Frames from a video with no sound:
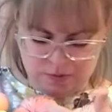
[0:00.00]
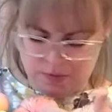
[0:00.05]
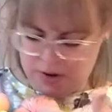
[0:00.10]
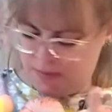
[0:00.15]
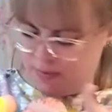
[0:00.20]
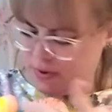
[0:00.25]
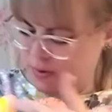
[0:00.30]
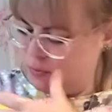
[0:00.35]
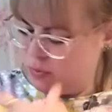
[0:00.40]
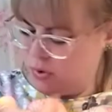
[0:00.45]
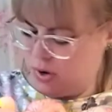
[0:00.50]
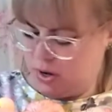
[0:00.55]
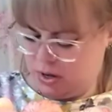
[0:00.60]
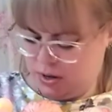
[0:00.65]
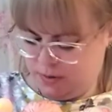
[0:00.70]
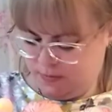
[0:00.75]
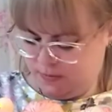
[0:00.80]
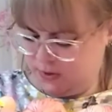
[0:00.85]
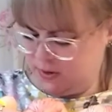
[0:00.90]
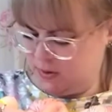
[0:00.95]
maybe break
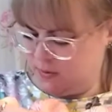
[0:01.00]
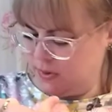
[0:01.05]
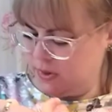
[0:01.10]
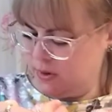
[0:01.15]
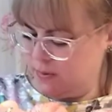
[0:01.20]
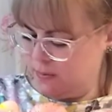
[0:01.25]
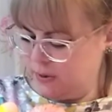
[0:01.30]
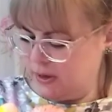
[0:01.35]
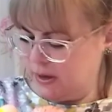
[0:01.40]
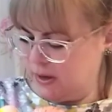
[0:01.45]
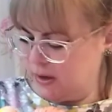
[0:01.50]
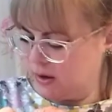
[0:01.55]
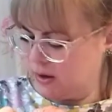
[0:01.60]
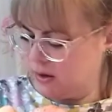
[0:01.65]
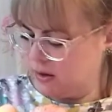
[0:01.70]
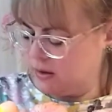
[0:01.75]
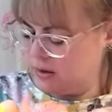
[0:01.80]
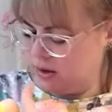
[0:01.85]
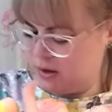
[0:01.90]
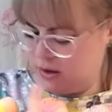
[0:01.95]
up some of the pink,
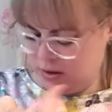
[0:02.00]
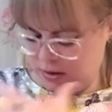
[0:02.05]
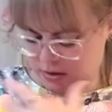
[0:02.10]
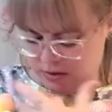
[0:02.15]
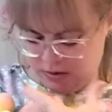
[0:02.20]
like,